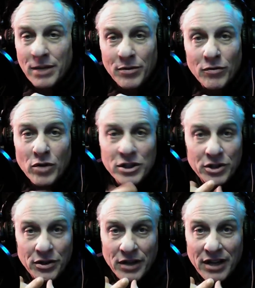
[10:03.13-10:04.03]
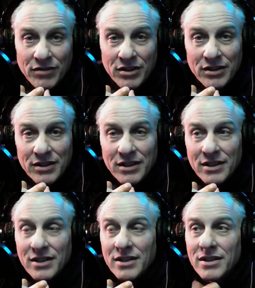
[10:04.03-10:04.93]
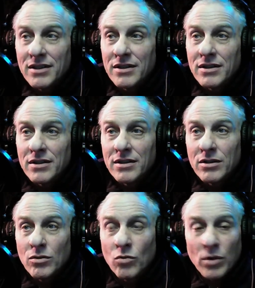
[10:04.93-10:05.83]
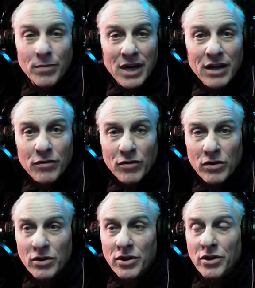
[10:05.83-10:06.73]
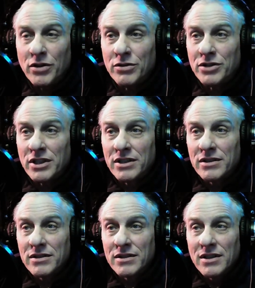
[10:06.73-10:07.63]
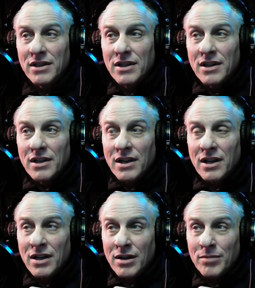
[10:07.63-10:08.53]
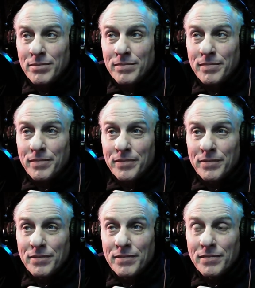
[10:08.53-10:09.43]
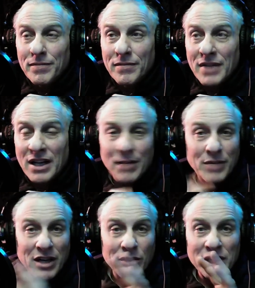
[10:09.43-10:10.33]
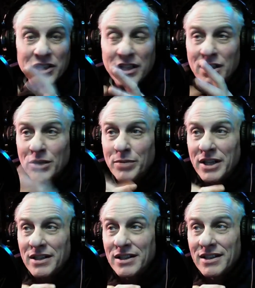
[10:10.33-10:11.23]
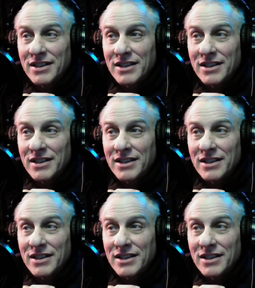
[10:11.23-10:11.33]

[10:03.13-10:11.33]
type of voice do you have? What microphone are you using? And I'm digressing a little bit,